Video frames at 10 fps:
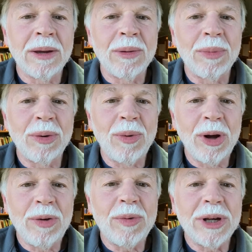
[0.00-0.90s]
But
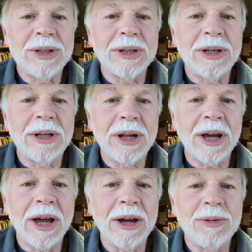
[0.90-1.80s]
one reason
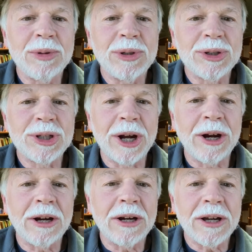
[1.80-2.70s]
I will
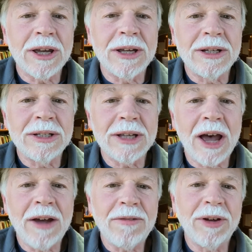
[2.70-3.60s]
share is
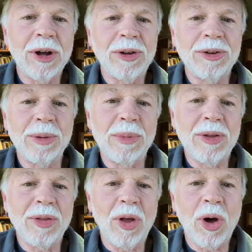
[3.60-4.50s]
I felt a
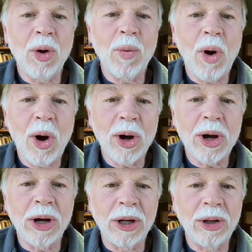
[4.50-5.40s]
month-long
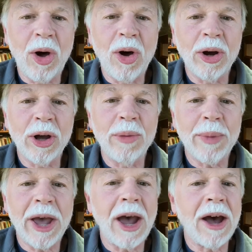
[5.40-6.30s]
walk along a
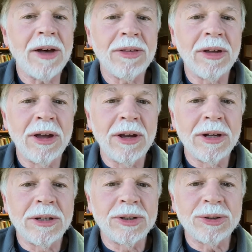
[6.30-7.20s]
path
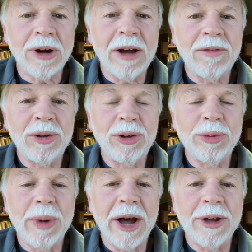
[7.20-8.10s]
traveled
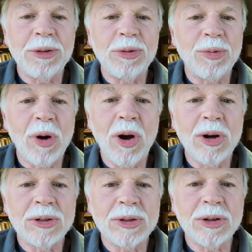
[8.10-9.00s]
by
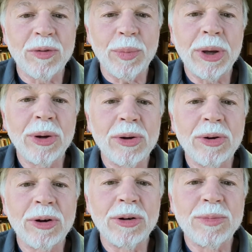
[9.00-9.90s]
throngs of
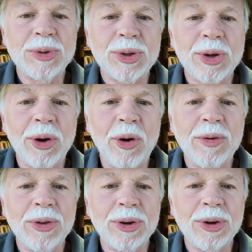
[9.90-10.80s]
pilgrims
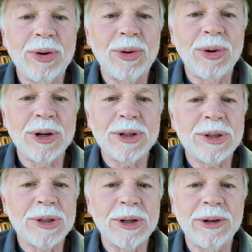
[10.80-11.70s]
over the
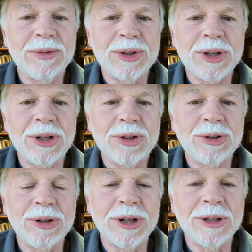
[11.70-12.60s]
course of
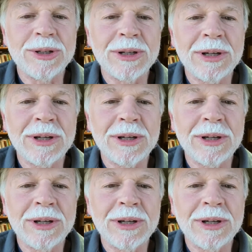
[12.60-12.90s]
centuries